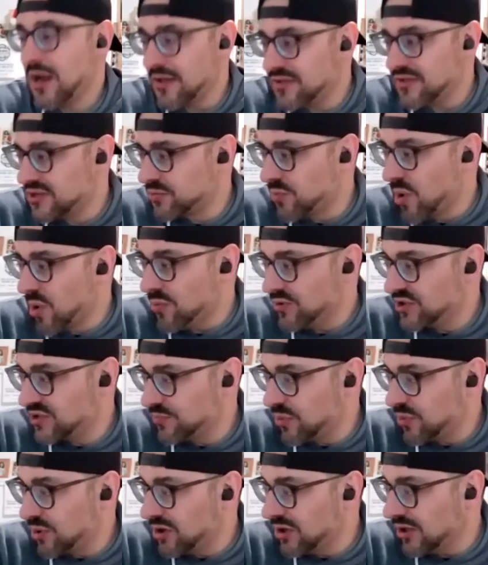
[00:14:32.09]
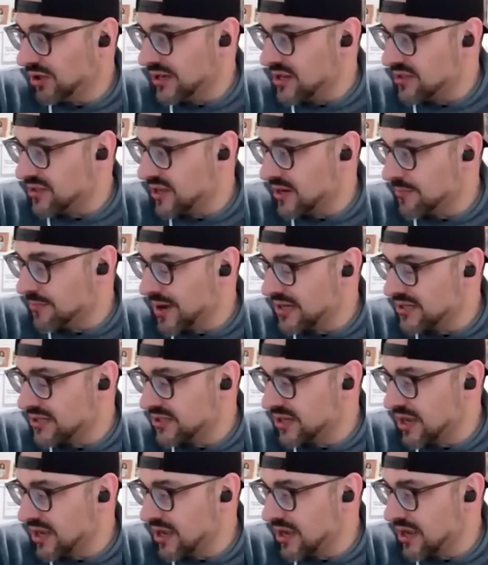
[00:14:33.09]
And this won't spoil anything,
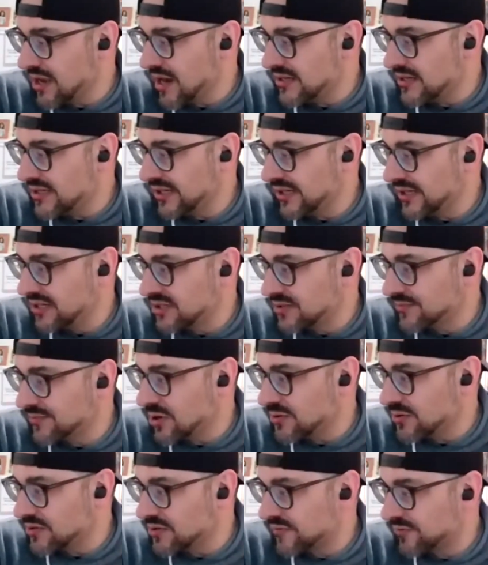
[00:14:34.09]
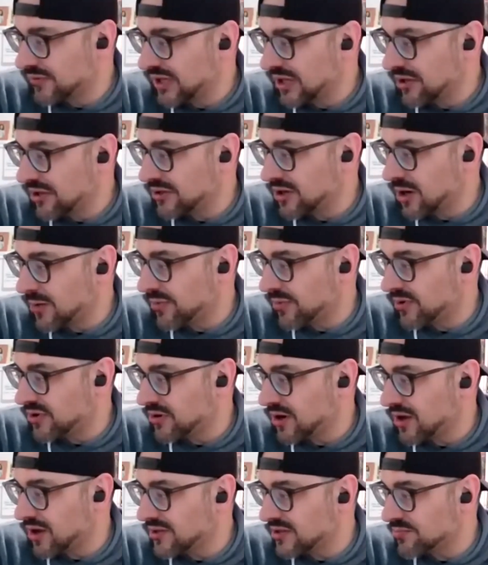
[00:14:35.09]
but uh, I did get some notes from Kelly
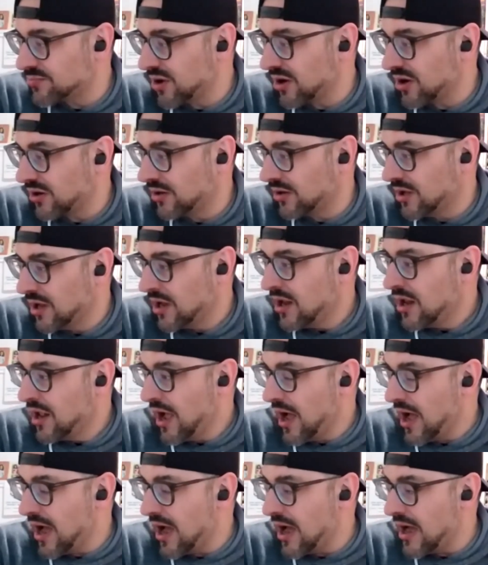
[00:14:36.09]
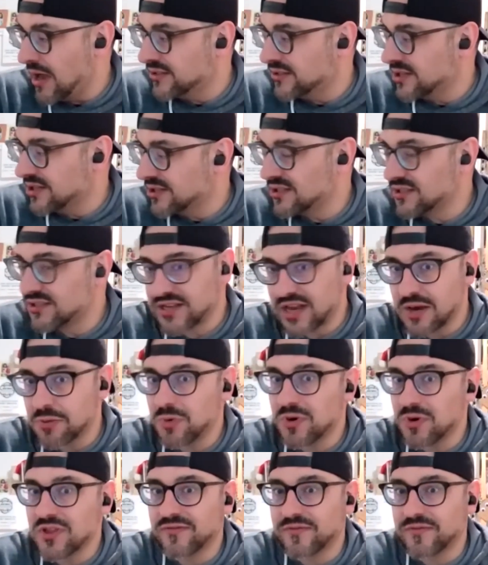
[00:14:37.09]
Carpenter on this bottle uh, doesn't say
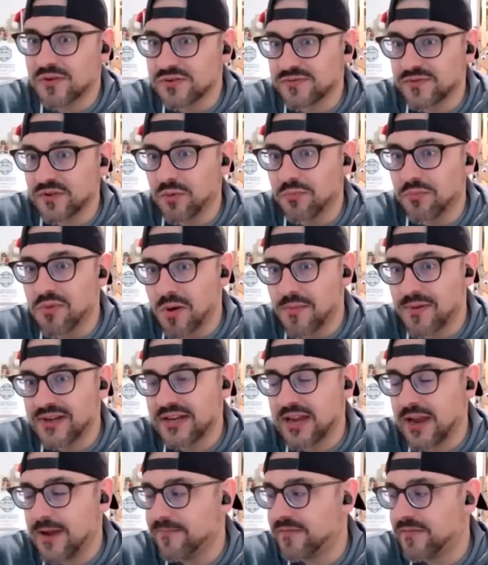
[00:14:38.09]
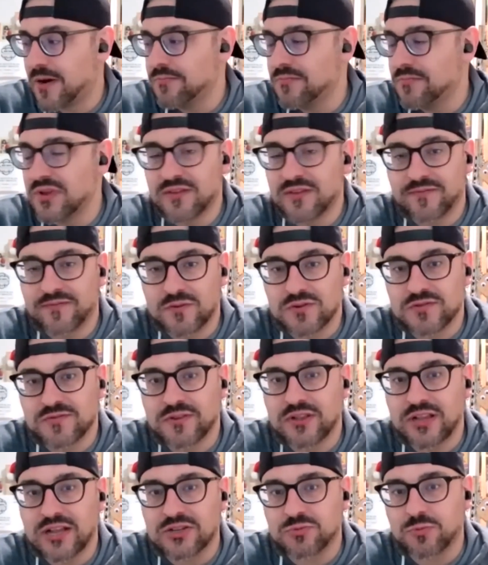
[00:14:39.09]
where the first fill bourbon came from, but the first
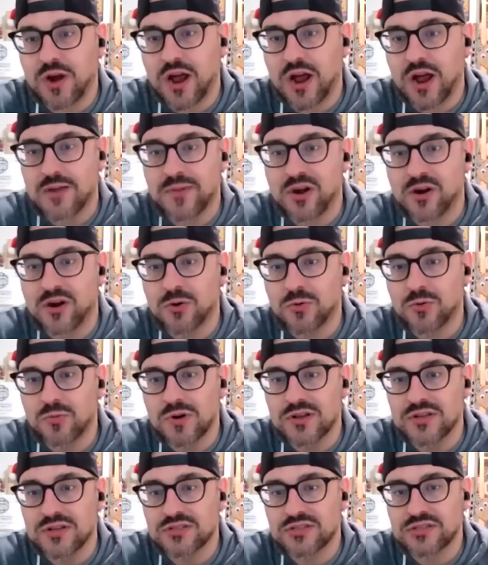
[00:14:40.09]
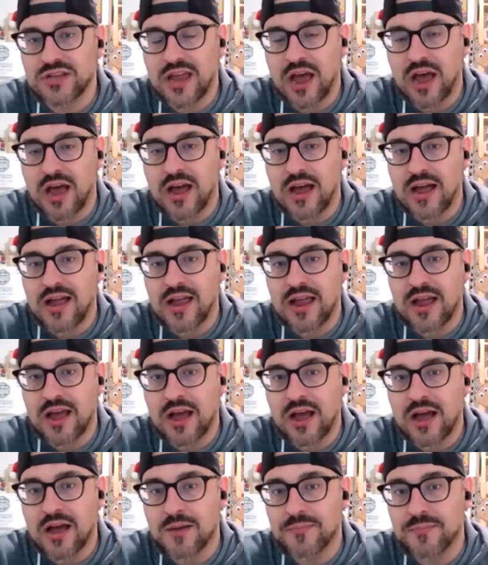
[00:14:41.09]
fill X rye barrel was uh,
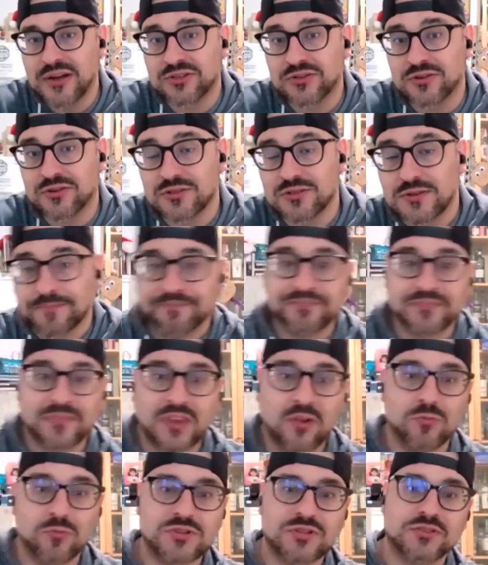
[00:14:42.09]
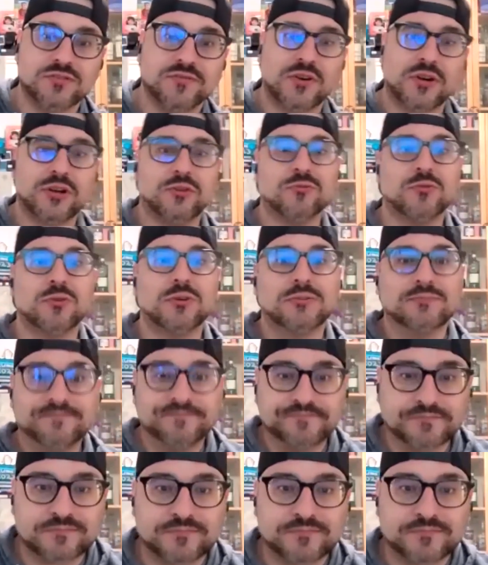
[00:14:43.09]
uh, Michter's, which is very cool.